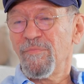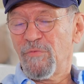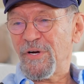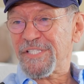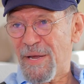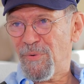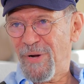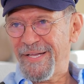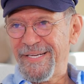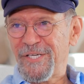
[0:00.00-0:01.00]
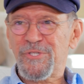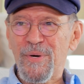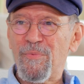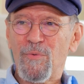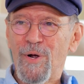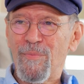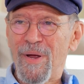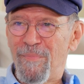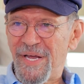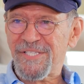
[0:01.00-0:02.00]
For example, I did a trip with one of
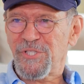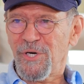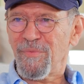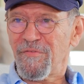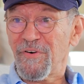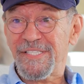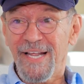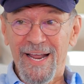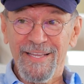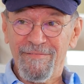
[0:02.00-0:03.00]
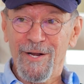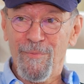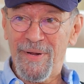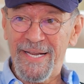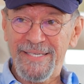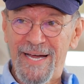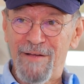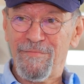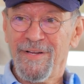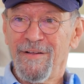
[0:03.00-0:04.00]
my best German friends that I developed at that
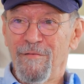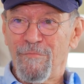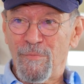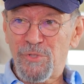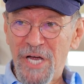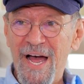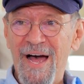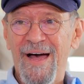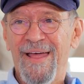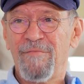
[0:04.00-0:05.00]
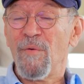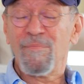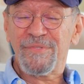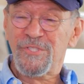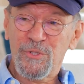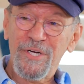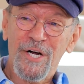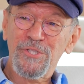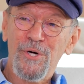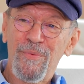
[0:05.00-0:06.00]
time from
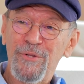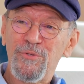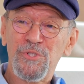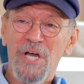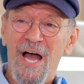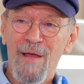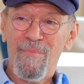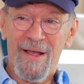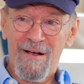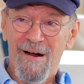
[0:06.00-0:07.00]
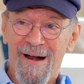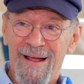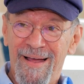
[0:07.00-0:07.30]
Stuttgart, Germany to Shanghai by car.